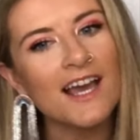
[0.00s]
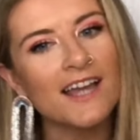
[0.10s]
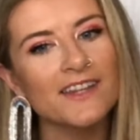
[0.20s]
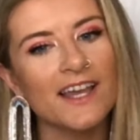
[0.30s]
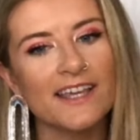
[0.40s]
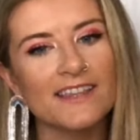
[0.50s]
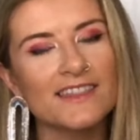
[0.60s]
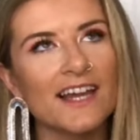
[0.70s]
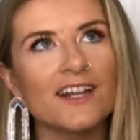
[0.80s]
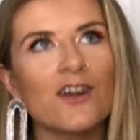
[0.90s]
and like
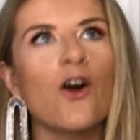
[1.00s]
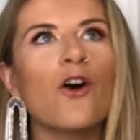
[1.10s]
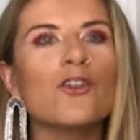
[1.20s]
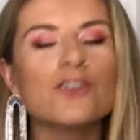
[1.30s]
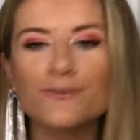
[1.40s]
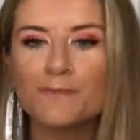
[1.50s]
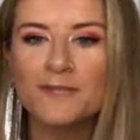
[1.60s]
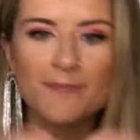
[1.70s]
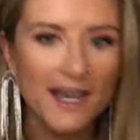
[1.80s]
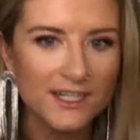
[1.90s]
that it all
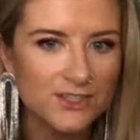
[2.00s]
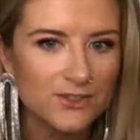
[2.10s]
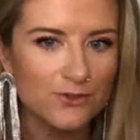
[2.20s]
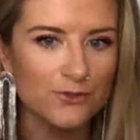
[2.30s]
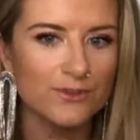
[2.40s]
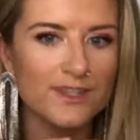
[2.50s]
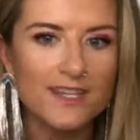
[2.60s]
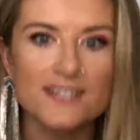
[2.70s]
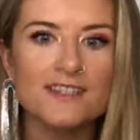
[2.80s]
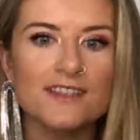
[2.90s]
loops back to
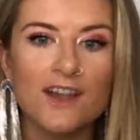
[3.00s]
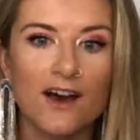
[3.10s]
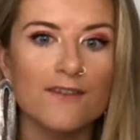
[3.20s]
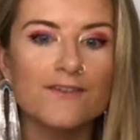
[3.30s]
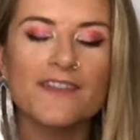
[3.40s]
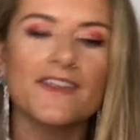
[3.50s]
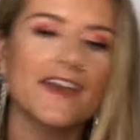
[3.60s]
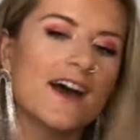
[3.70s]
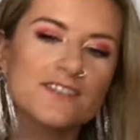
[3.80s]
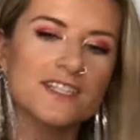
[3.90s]
this love that they
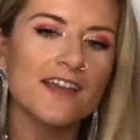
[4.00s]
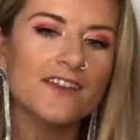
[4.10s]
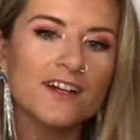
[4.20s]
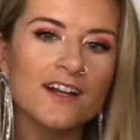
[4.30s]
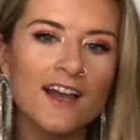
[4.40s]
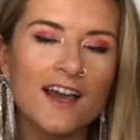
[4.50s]
have together